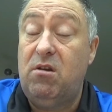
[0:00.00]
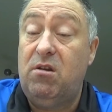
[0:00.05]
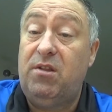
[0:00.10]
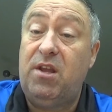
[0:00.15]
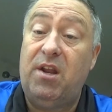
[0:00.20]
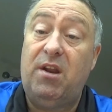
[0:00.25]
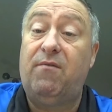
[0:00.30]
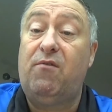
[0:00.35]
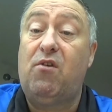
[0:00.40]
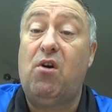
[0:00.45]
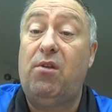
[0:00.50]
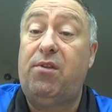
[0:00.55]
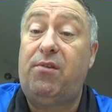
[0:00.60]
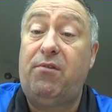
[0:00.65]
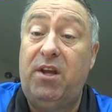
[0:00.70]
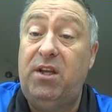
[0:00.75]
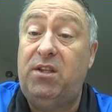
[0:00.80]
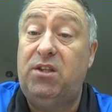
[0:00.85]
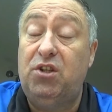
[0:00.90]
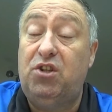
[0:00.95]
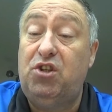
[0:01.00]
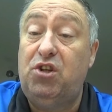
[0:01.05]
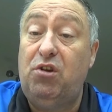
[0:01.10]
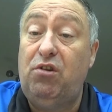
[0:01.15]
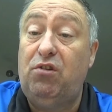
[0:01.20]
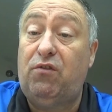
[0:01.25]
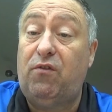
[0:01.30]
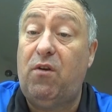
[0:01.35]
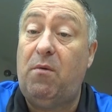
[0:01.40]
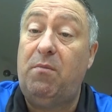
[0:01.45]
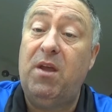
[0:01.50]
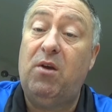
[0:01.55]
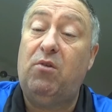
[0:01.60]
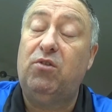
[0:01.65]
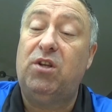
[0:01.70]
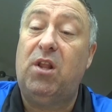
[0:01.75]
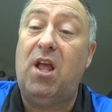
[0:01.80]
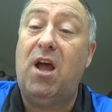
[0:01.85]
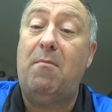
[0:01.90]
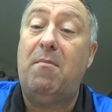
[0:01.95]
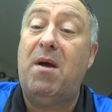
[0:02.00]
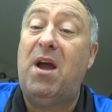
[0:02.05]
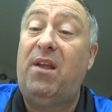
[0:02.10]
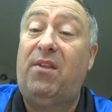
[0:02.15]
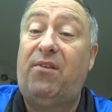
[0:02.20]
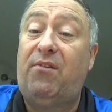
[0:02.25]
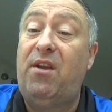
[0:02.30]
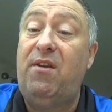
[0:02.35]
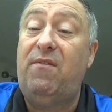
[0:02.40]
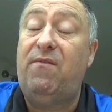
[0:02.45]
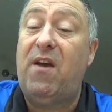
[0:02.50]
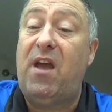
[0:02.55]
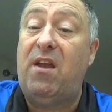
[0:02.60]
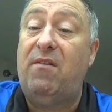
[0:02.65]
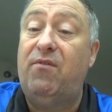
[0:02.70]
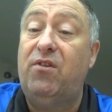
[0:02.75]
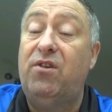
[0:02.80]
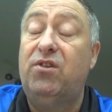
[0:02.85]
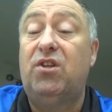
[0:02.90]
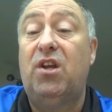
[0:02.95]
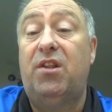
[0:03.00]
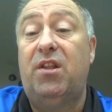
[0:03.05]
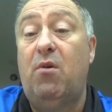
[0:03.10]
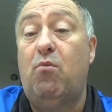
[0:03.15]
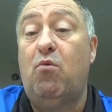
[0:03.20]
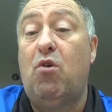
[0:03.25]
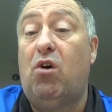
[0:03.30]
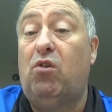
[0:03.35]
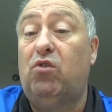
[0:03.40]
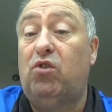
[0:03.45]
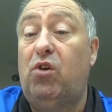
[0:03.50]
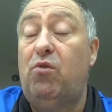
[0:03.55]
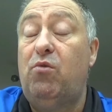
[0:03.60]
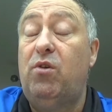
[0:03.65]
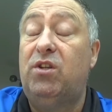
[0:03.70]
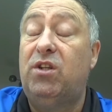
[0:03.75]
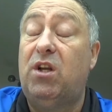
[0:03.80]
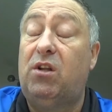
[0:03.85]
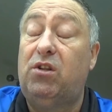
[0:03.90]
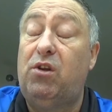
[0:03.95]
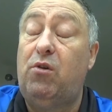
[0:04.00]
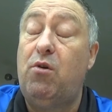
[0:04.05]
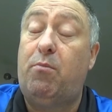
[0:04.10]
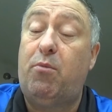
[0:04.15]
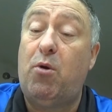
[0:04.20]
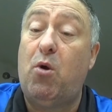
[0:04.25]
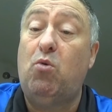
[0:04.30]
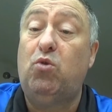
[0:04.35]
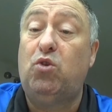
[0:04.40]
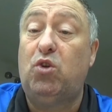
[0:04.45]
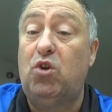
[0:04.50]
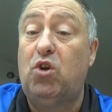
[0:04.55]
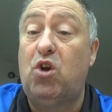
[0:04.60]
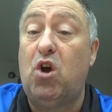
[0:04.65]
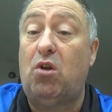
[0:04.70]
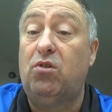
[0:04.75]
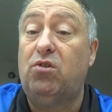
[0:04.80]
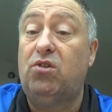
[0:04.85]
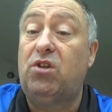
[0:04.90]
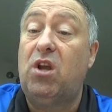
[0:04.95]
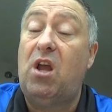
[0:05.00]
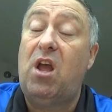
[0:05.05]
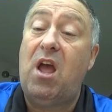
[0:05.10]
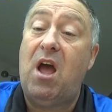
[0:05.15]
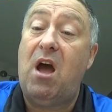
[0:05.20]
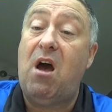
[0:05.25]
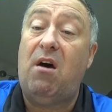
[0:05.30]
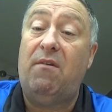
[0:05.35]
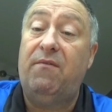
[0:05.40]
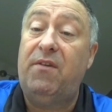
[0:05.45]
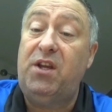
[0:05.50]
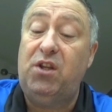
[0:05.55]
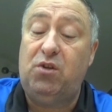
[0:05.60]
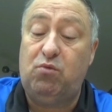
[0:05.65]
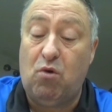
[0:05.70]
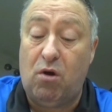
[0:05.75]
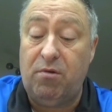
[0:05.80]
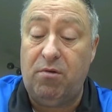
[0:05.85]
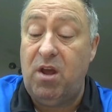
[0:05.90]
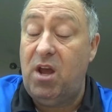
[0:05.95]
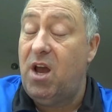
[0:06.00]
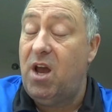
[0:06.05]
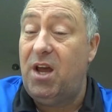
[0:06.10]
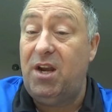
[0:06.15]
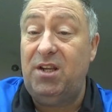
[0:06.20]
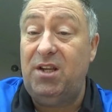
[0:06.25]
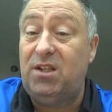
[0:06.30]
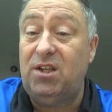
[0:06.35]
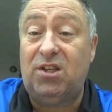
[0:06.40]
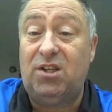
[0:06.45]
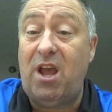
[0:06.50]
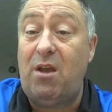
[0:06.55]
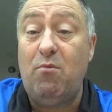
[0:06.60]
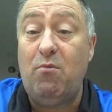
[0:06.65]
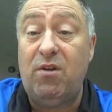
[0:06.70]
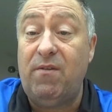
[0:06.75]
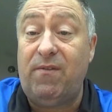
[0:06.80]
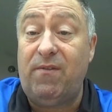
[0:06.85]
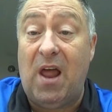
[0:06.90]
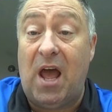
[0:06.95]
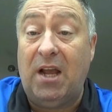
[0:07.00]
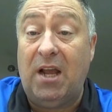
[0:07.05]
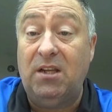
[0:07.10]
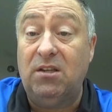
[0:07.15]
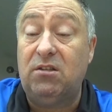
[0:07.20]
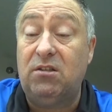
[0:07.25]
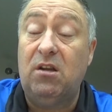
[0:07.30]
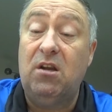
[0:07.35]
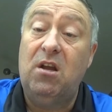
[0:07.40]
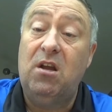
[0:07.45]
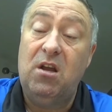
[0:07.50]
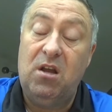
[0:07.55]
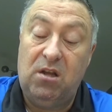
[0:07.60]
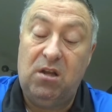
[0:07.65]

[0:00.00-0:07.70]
Then I've got 3 to choose from. Those are like my 3 favourites, and then what I'll do is I'll do a pros and cons out of each one, and it's the same with the flights.